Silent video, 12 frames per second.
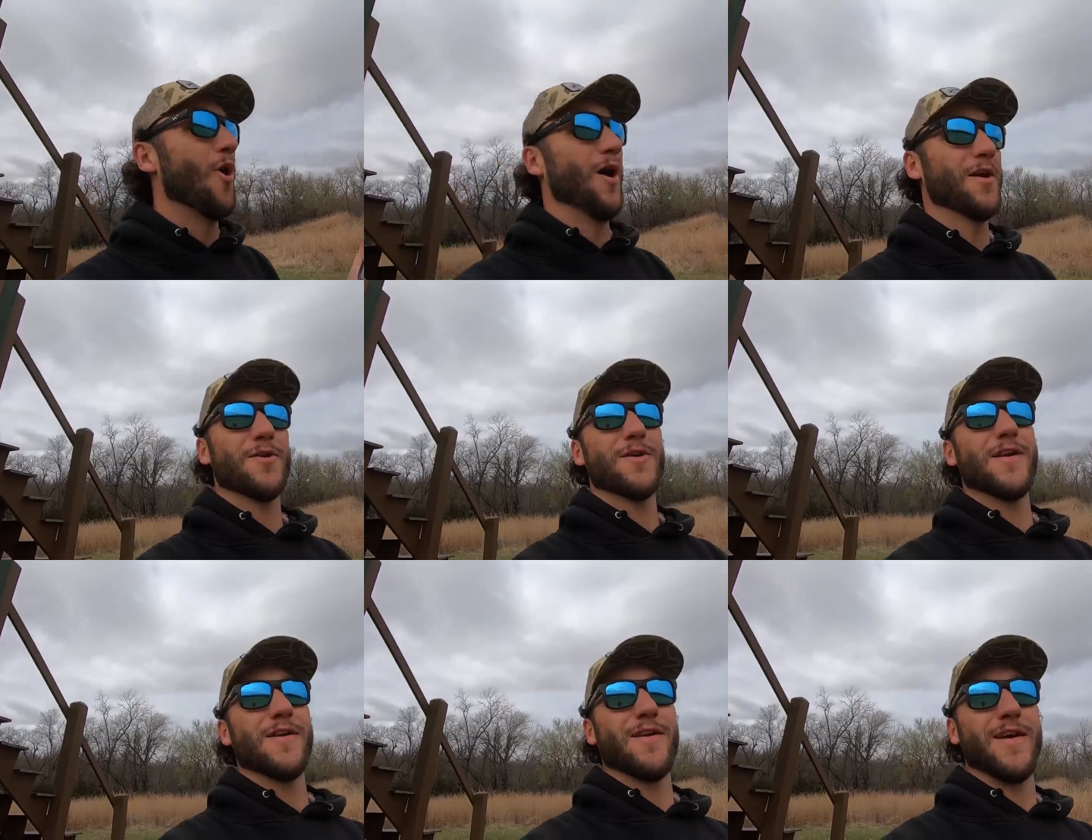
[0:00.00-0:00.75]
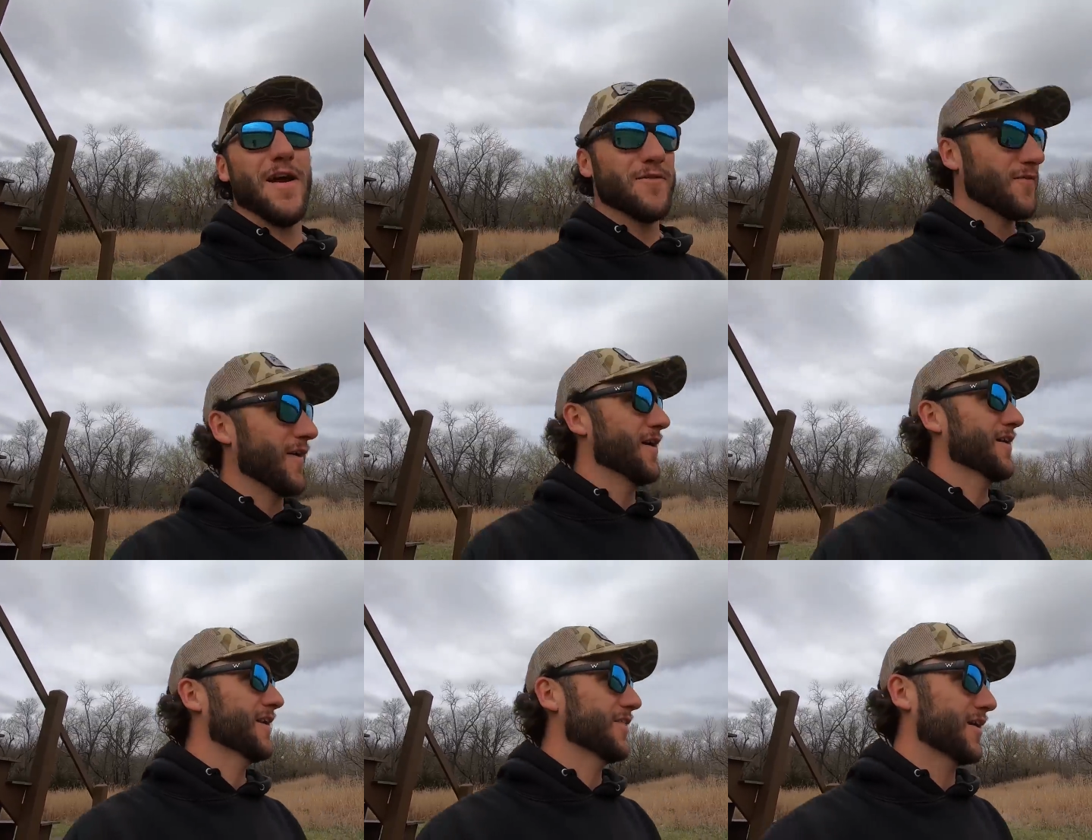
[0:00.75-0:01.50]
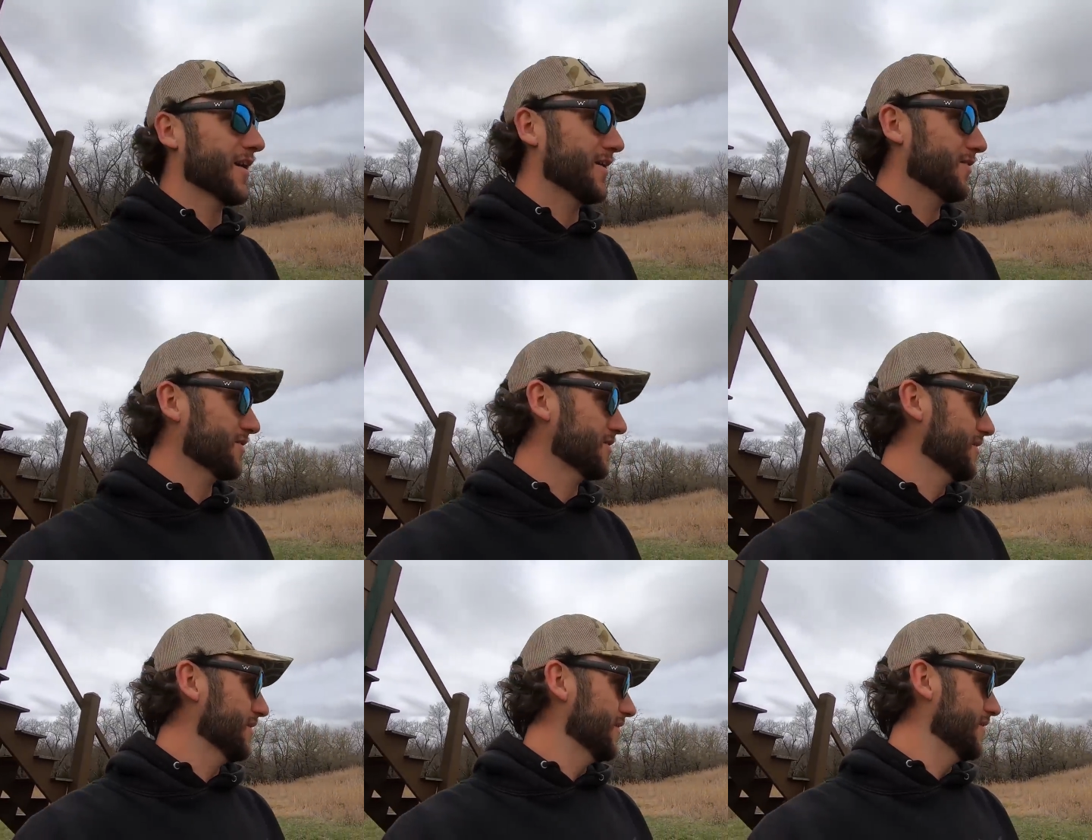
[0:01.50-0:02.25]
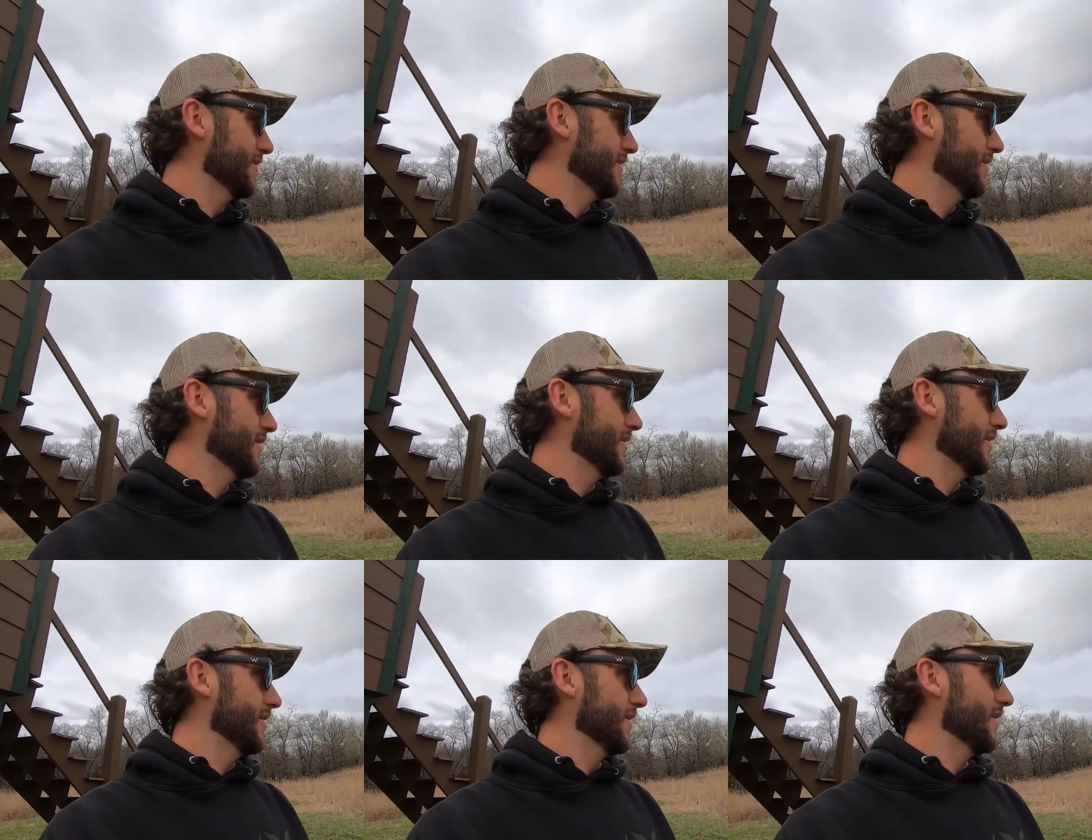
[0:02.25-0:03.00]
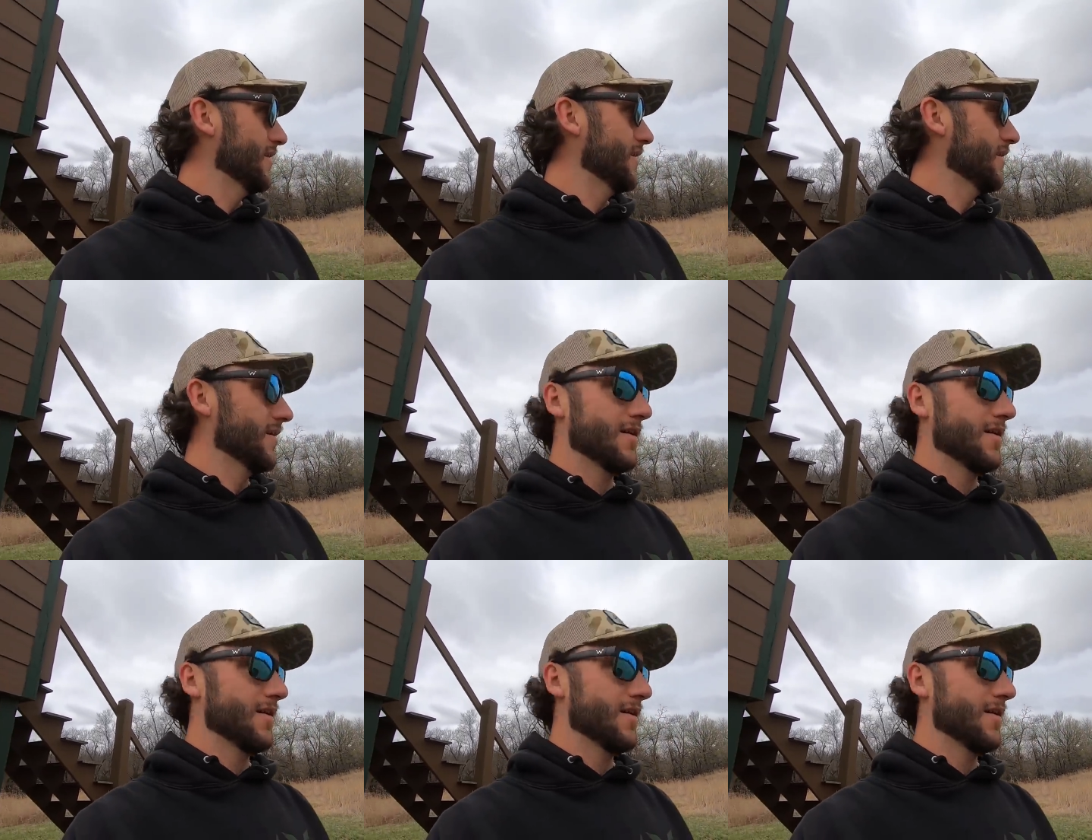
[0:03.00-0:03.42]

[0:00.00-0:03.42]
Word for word: Wandering and have you found anything else? Uh, yeah.